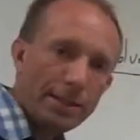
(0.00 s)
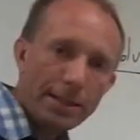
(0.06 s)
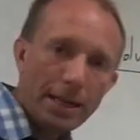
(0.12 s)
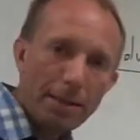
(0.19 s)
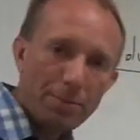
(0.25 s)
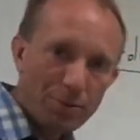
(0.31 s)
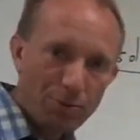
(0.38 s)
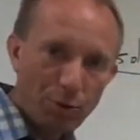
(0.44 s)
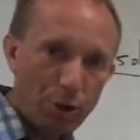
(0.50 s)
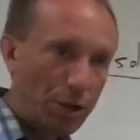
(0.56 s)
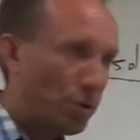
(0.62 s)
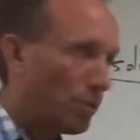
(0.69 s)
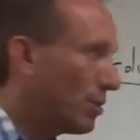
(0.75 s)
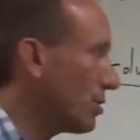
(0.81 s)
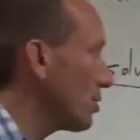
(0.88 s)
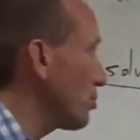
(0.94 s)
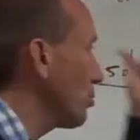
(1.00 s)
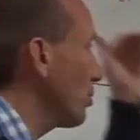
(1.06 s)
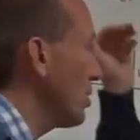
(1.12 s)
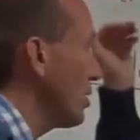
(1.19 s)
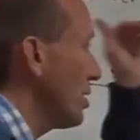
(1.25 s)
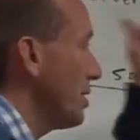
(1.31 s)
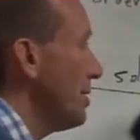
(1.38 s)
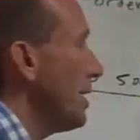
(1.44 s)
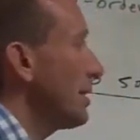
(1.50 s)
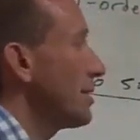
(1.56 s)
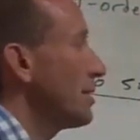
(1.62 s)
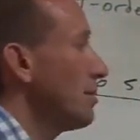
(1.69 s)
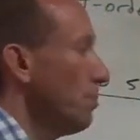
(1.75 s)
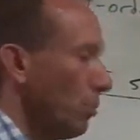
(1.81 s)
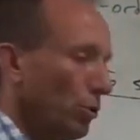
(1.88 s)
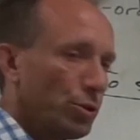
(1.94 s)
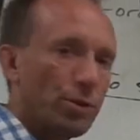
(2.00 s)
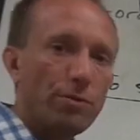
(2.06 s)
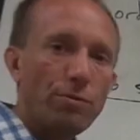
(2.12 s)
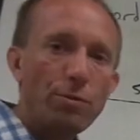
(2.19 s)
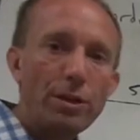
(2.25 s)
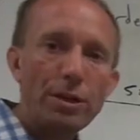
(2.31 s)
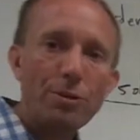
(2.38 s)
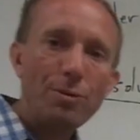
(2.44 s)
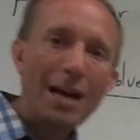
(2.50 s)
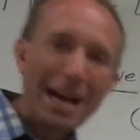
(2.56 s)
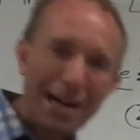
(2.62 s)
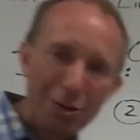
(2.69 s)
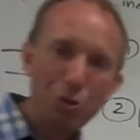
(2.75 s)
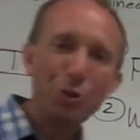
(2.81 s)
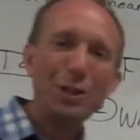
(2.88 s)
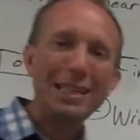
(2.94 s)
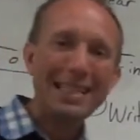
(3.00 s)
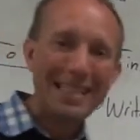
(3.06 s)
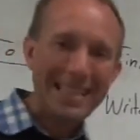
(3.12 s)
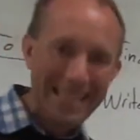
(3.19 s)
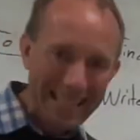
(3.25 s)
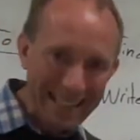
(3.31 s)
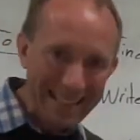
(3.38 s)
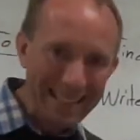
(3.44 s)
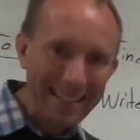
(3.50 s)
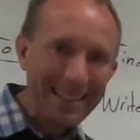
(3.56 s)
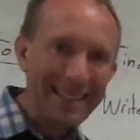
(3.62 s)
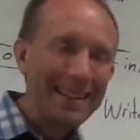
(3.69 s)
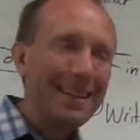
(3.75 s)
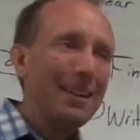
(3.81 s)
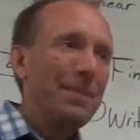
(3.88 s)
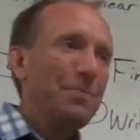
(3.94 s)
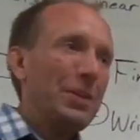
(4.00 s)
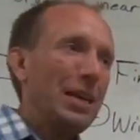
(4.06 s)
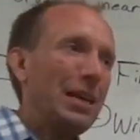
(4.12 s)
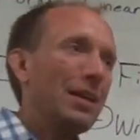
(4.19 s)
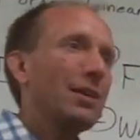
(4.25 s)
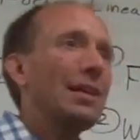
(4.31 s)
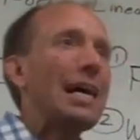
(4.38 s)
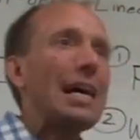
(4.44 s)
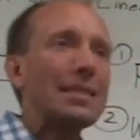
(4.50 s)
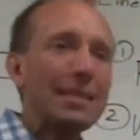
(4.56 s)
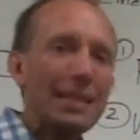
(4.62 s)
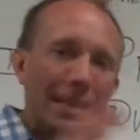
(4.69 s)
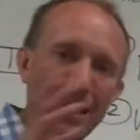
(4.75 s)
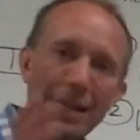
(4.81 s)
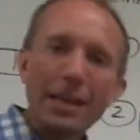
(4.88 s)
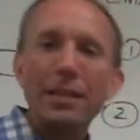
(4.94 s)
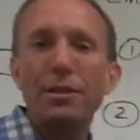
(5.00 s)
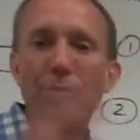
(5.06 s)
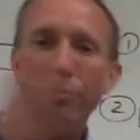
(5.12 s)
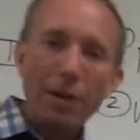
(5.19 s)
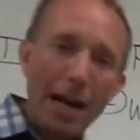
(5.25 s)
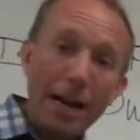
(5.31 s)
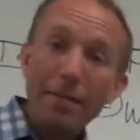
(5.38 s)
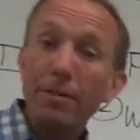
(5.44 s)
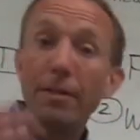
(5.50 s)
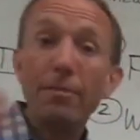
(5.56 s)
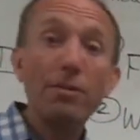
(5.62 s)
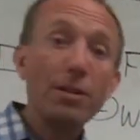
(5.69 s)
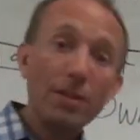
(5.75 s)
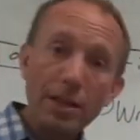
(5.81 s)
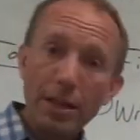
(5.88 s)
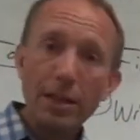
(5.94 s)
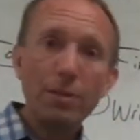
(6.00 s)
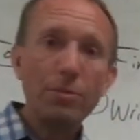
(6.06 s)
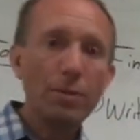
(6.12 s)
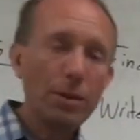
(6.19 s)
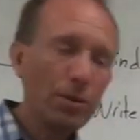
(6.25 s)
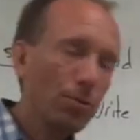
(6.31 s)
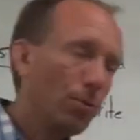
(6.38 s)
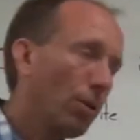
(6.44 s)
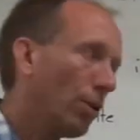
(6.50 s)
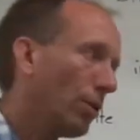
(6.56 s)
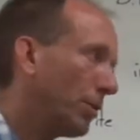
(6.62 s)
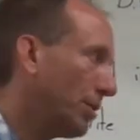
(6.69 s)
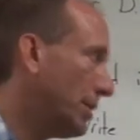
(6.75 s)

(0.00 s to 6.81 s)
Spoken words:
steps for you. This is really the nuts and bolts of what you actually need. In class I kind of derived everything and went through all the